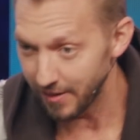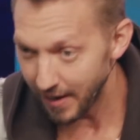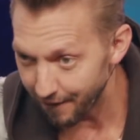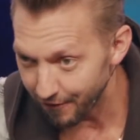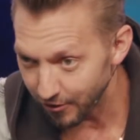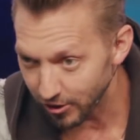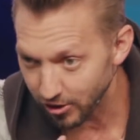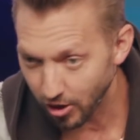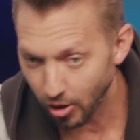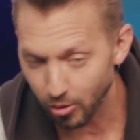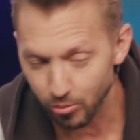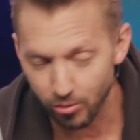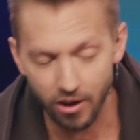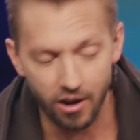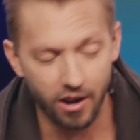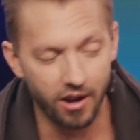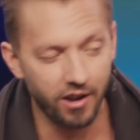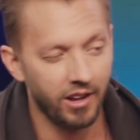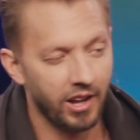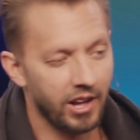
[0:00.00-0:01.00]
Never go
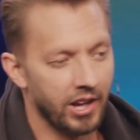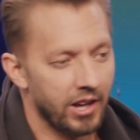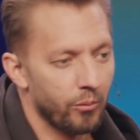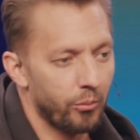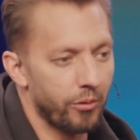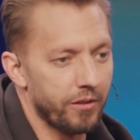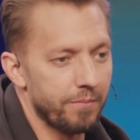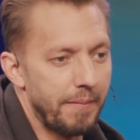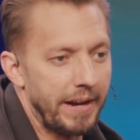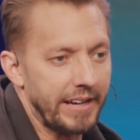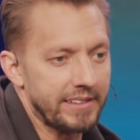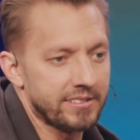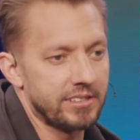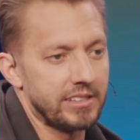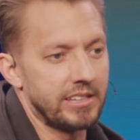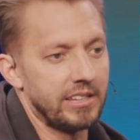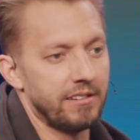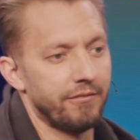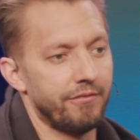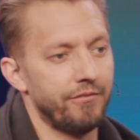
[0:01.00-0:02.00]
wrong with
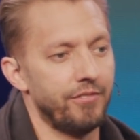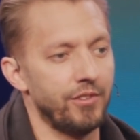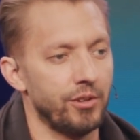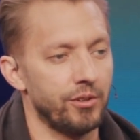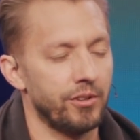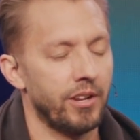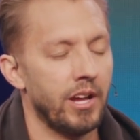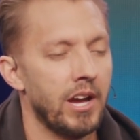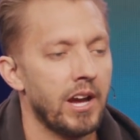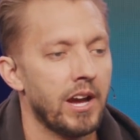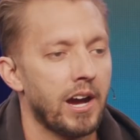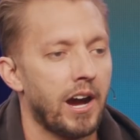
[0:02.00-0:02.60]
Mexican food.